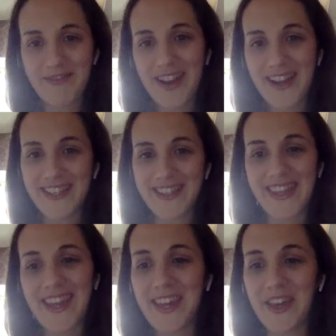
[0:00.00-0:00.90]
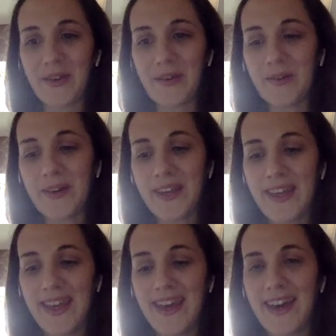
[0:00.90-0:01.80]
advice. Thank you.
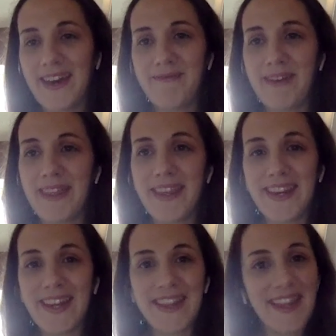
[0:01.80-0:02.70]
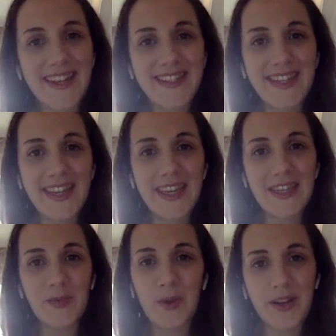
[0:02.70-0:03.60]
And then the last thing
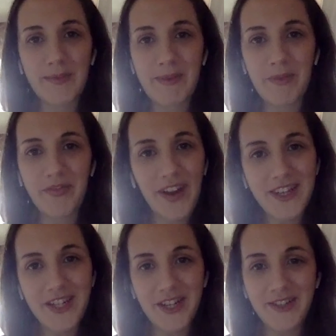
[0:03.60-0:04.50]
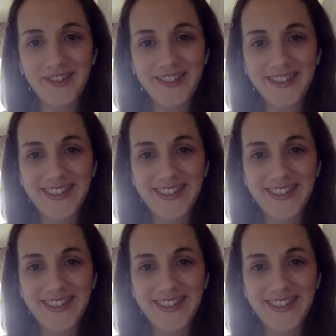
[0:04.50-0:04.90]
is, where can people find you?